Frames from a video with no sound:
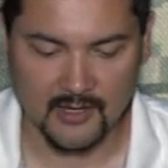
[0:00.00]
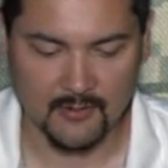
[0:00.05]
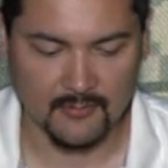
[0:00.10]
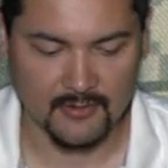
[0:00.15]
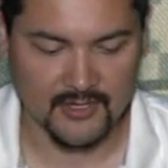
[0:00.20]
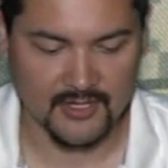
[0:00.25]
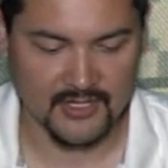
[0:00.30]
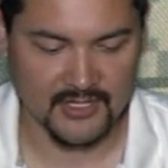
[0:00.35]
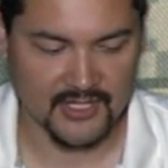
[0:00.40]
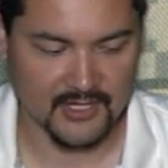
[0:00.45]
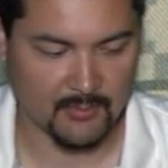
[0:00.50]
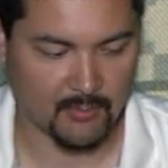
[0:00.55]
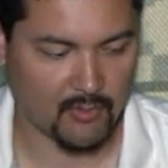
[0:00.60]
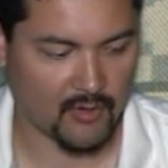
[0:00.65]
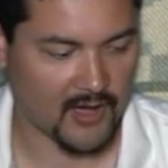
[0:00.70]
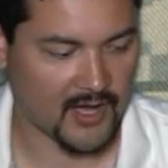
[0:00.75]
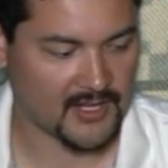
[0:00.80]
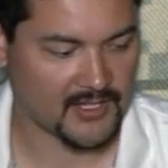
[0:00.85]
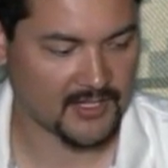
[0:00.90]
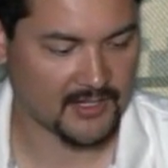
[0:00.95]
which is
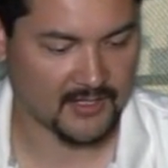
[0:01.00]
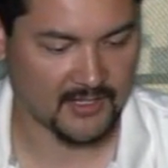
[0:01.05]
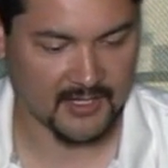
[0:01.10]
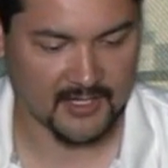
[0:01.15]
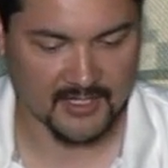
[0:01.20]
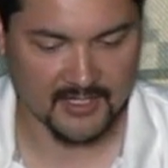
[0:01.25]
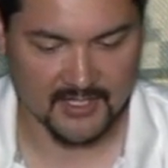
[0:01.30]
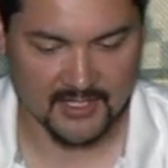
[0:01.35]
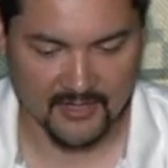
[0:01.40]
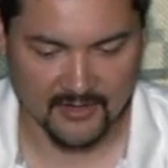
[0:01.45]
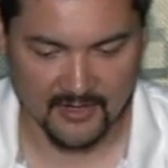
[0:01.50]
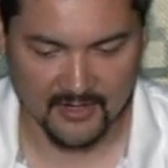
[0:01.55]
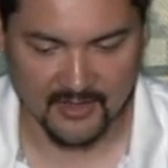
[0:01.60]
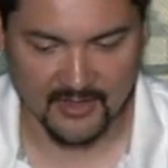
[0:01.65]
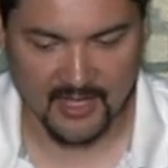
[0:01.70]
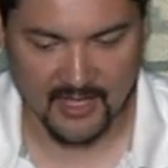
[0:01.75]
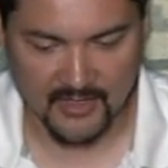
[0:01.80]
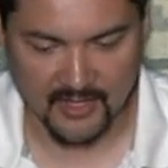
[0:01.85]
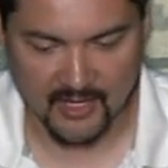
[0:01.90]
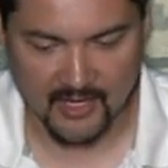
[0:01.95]
surprisingly
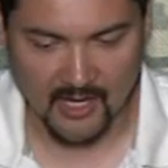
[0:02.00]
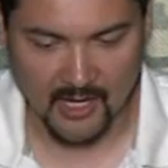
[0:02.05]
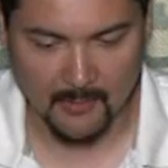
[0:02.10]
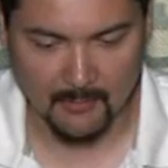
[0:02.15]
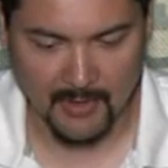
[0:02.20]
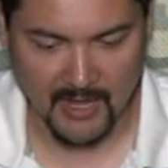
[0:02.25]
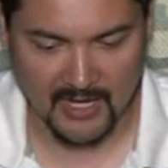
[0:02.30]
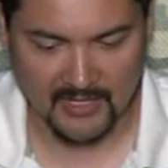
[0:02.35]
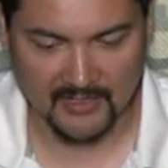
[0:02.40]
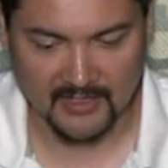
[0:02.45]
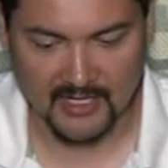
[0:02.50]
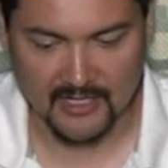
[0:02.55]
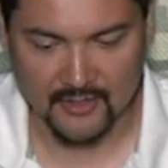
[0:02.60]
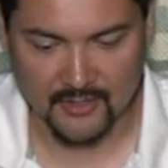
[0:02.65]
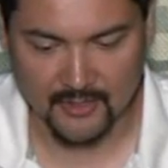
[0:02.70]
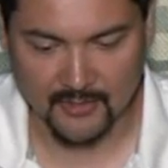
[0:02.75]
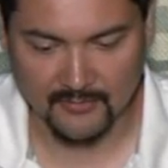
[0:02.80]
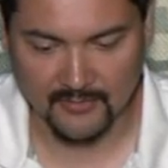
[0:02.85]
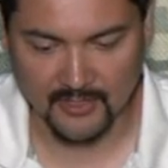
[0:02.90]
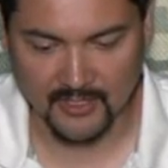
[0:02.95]
considering the compact
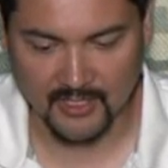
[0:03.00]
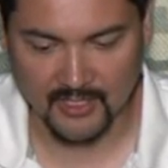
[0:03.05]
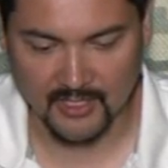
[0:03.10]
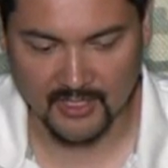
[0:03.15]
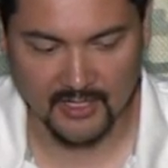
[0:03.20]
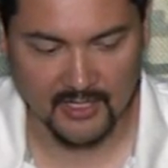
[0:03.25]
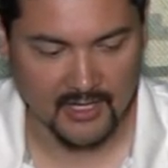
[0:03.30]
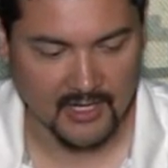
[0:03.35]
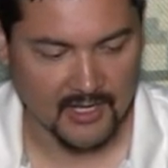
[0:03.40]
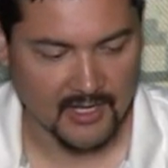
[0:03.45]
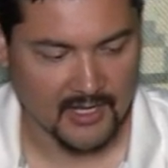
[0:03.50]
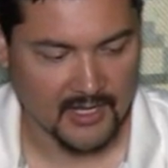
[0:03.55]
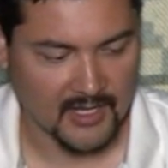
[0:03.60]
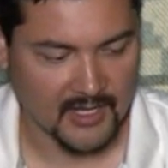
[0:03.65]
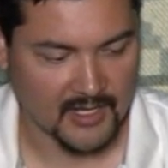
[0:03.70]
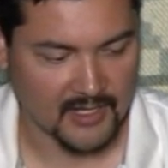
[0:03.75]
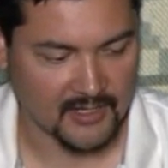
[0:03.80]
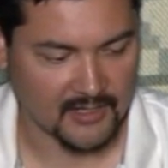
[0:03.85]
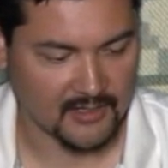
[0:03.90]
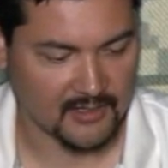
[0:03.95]
nature of the gun
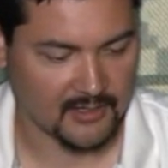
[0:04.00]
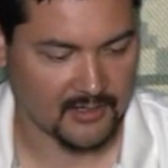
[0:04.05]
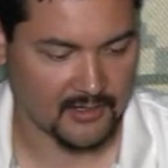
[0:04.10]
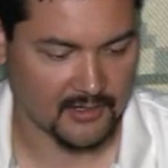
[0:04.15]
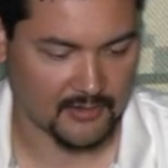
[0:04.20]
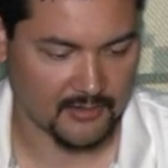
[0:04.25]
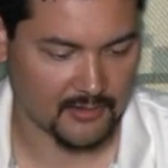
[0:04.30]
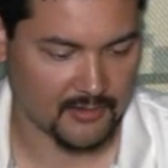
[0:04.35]
and,